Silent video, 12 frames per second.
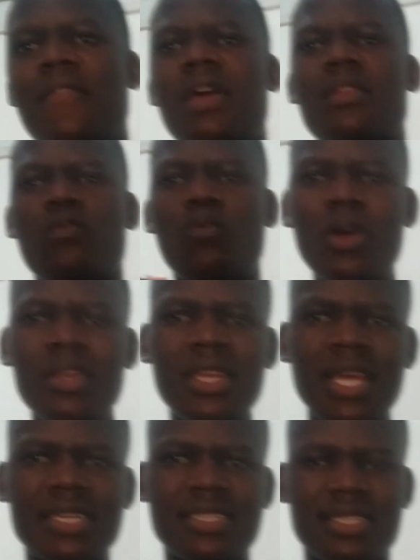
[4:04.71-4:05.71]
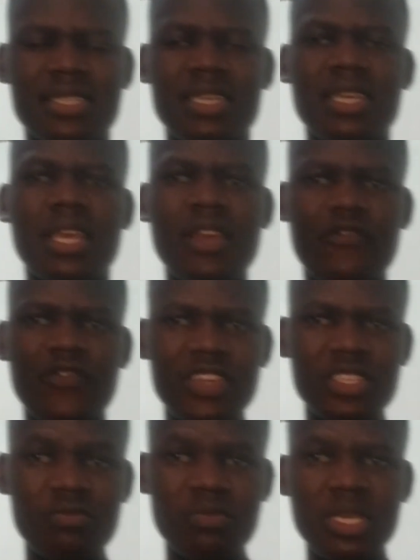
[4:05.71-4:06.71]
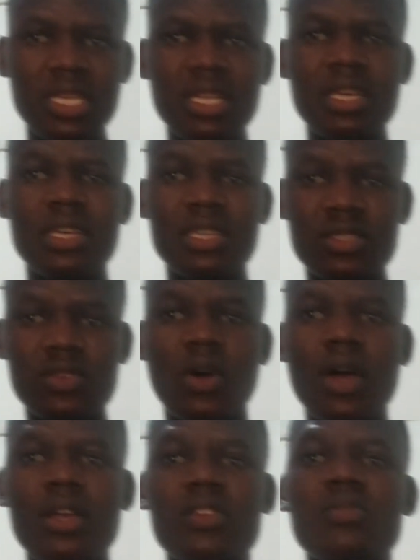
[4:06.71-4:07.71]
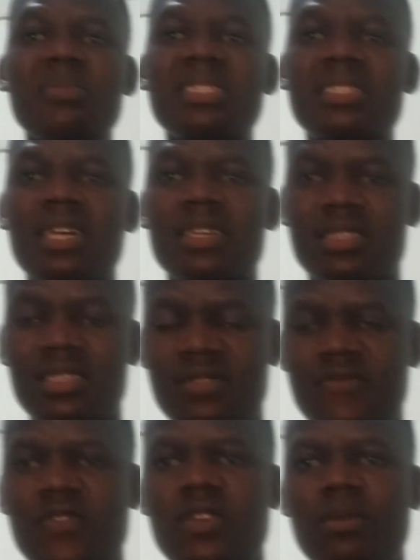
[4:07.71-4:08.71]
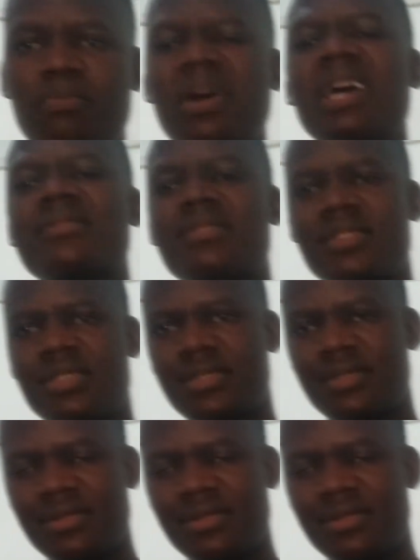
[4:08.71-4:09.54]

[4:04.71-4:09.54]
Then what next? If this bill is going to be successfully passed,